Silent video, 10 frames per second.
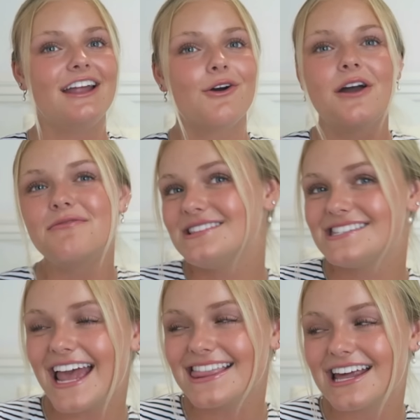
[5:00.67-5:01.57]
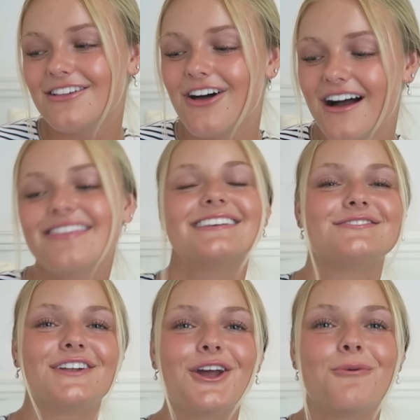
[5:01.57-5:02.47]
I know I've been saying that a lot
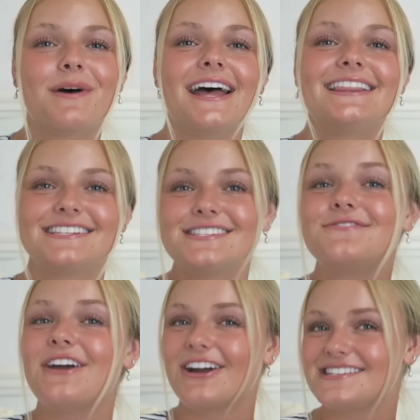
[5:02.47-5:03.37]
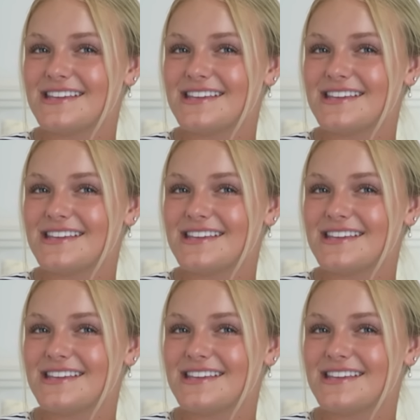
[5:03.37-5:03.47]
this video, but this is very